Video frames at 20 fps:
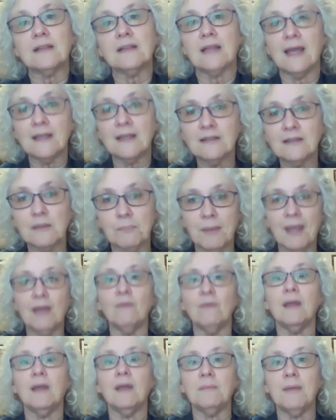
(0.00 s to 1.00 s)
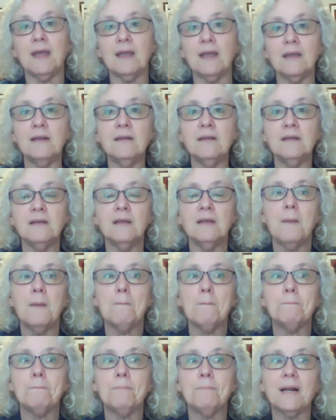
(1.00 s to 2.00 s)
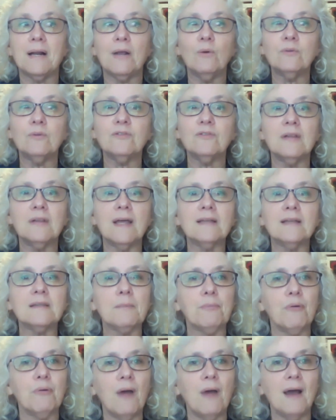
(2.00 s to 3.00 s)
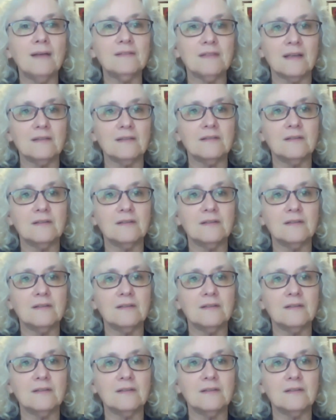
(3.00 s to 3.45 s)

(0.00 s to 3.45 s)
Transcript: liked the bear I made, but I also liked the process.